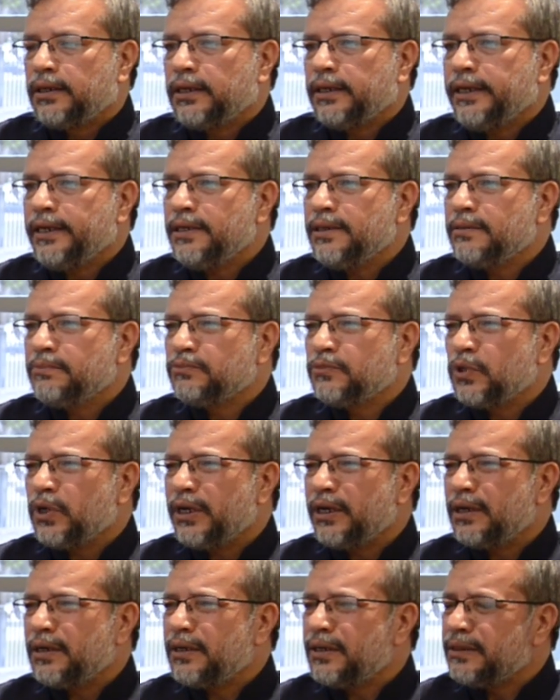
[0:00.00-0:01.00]
In
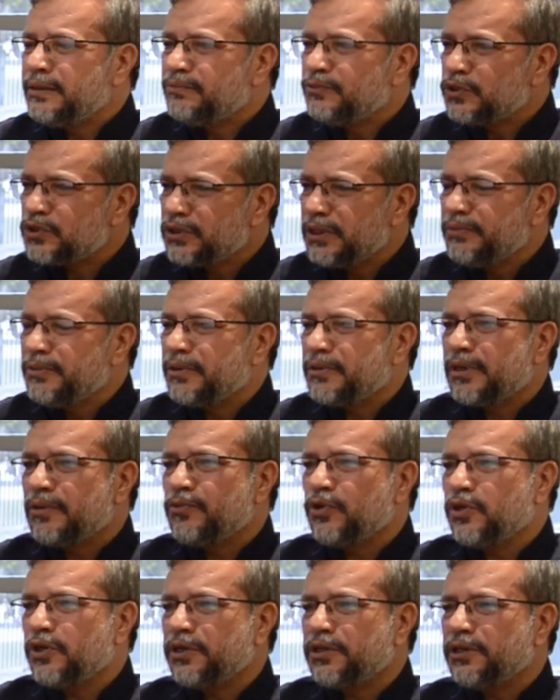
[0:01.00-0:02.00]
a Muslim
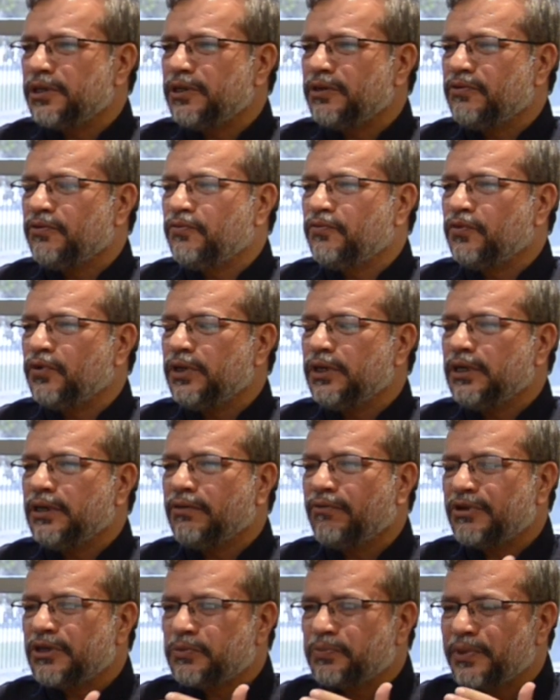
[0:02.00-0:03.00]
community, we
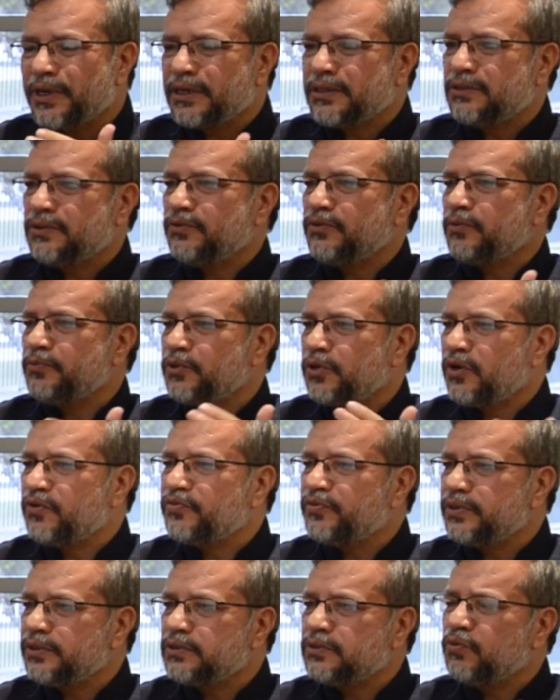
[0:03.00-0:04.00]
respect our
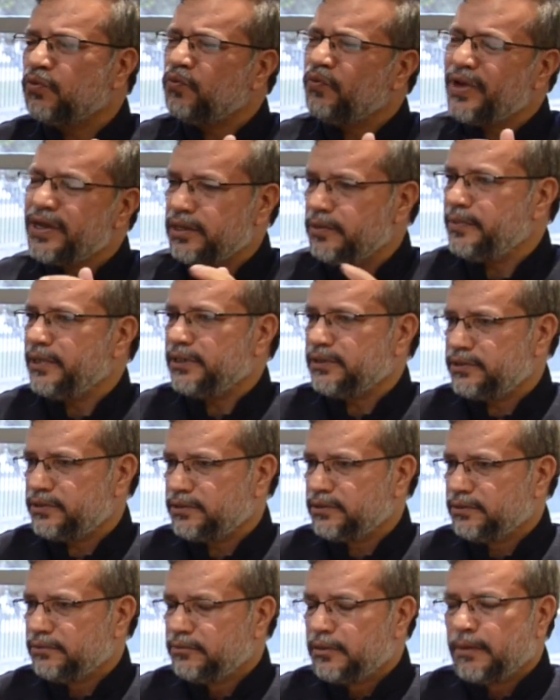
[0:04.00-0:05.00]
Prophet very
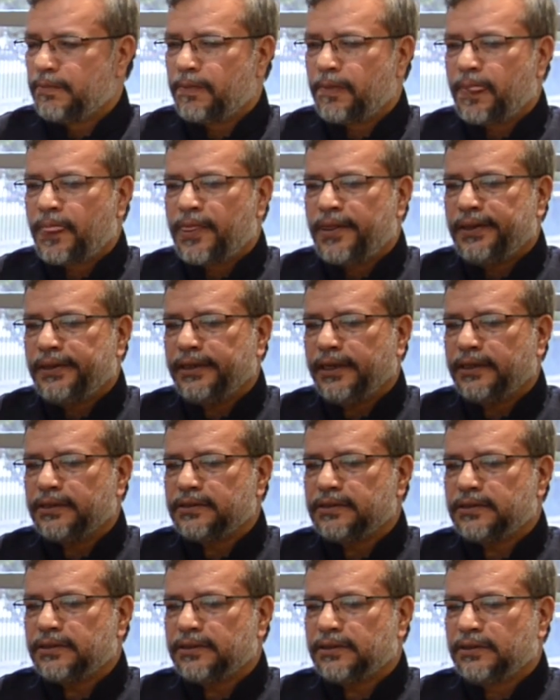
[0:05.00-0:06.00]
much,
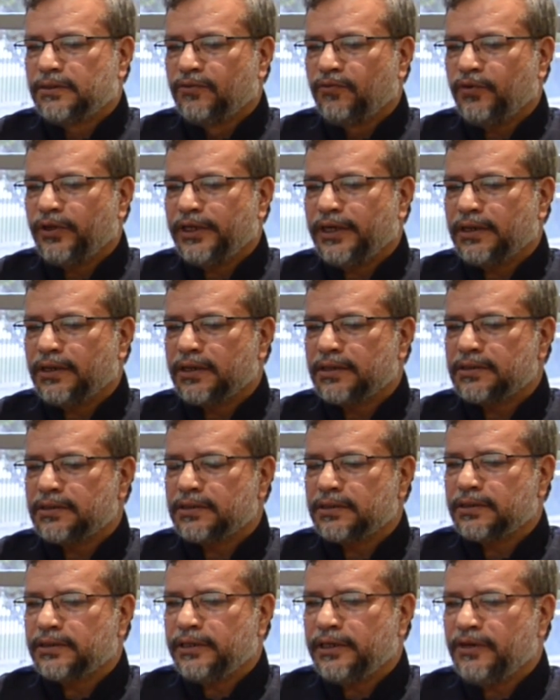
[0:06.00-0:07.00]
and we
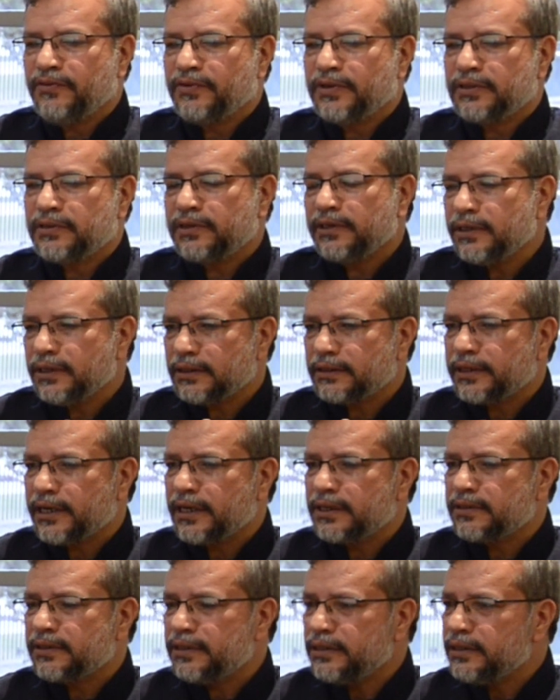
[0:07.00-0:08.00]
cannot even think
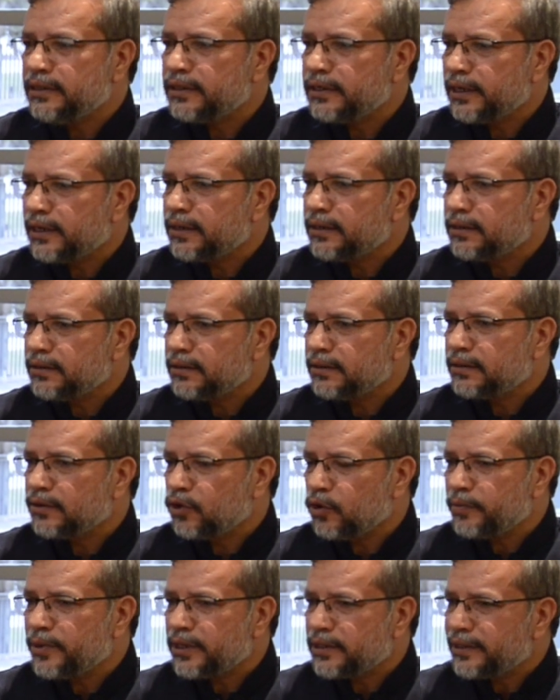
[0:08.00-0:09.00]
that he can
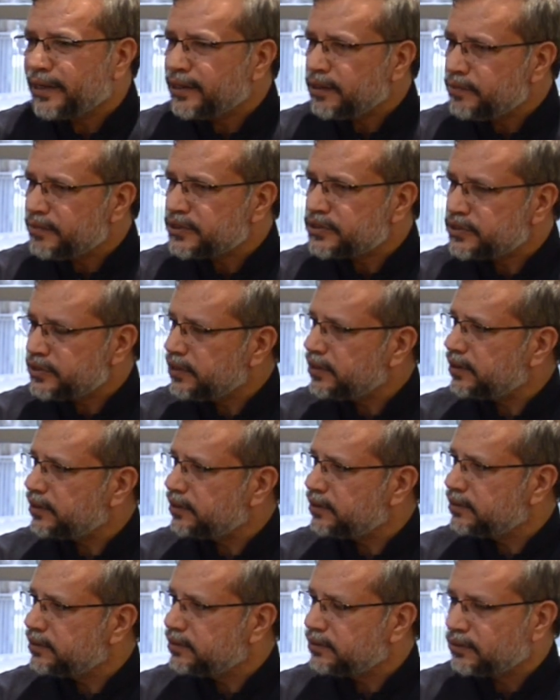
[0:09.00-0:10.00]
commit any
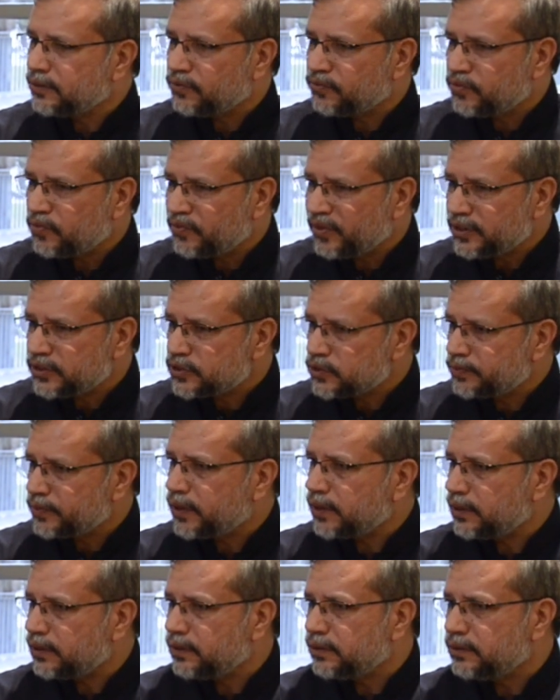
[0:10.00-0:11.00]
mistake of a very
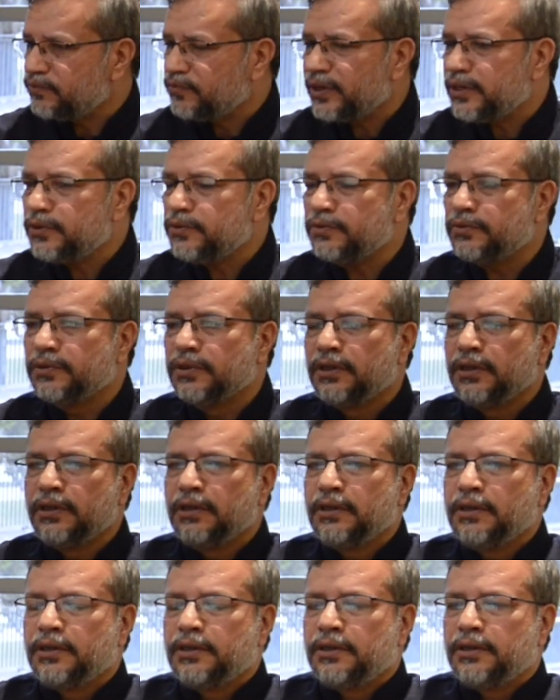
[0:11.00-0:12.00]
small value.
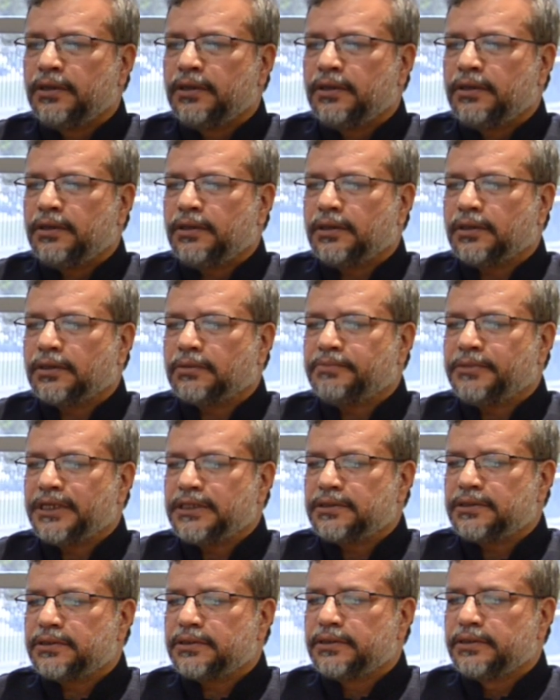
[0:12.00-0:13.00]

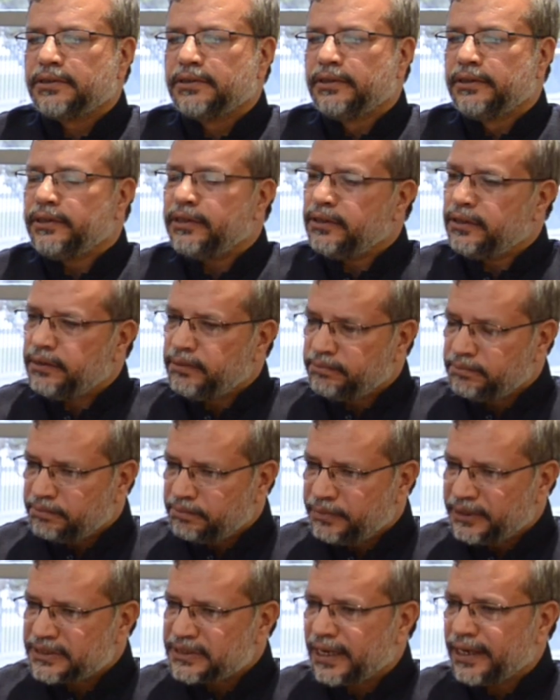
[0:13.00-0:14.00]
But
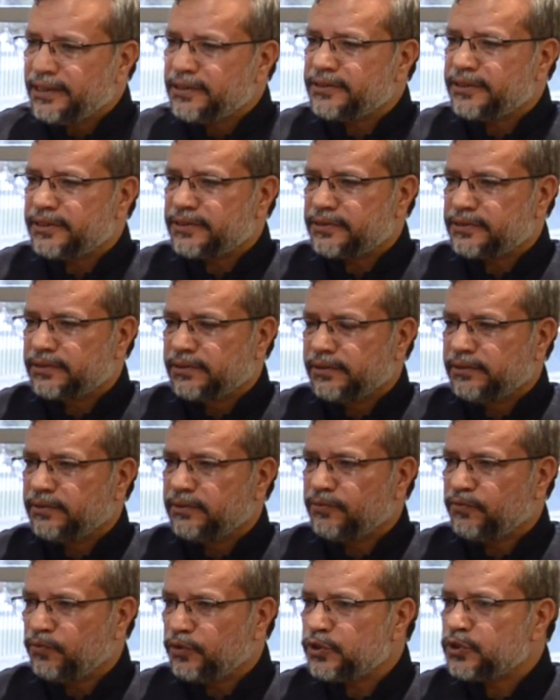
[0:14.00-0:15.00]
beside this,
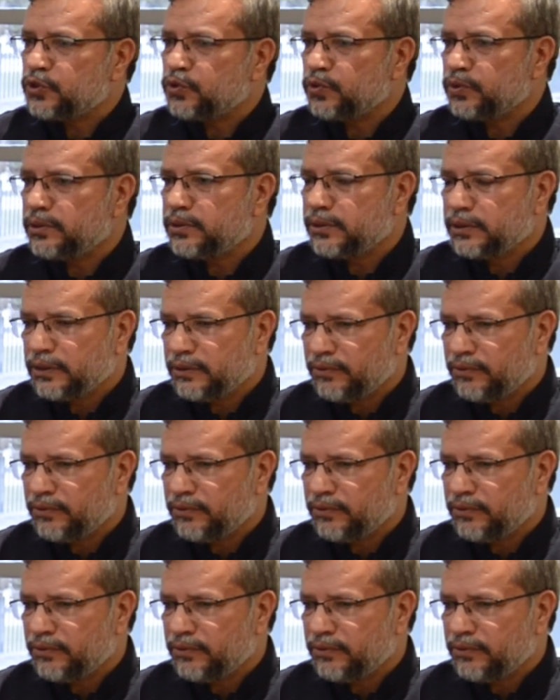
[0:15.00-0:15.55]
we should